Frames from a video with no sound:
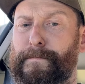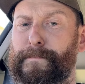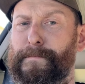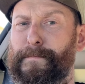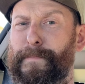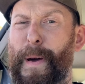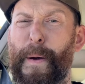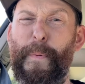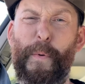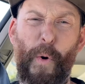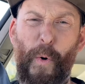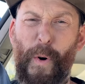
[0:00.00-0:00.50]

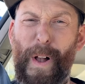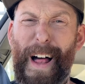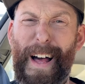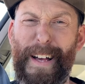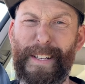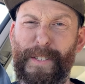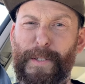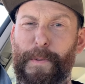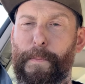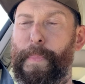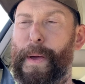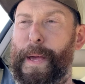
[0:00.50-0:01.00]
Maybe we'll
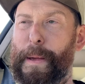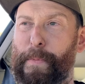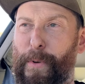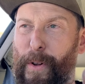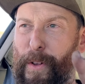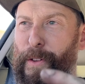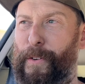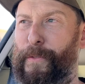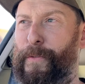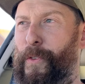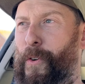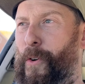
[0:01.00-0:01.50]
ask some people
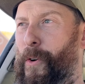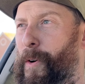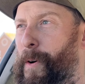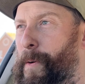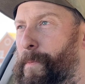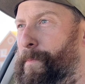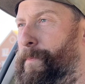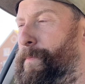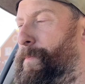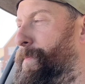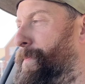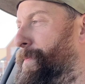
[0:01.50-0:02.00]
on the forum.
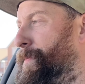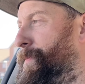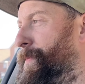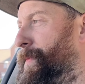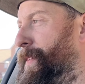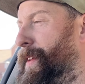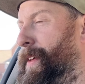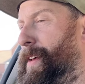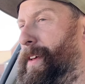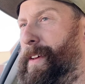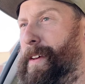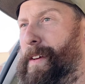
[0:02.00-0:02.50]

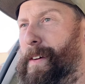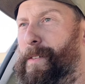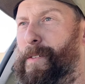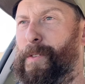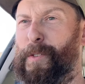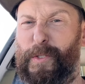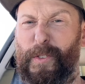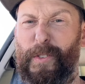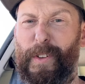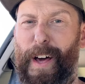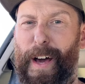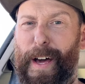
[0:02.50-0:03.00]

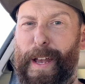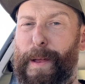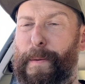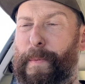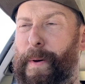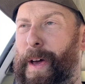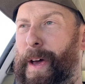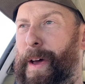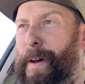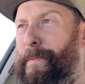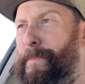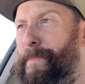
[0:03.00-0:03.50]
We'll do that in a
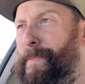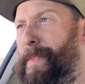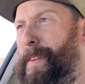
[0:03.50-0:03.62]
bit.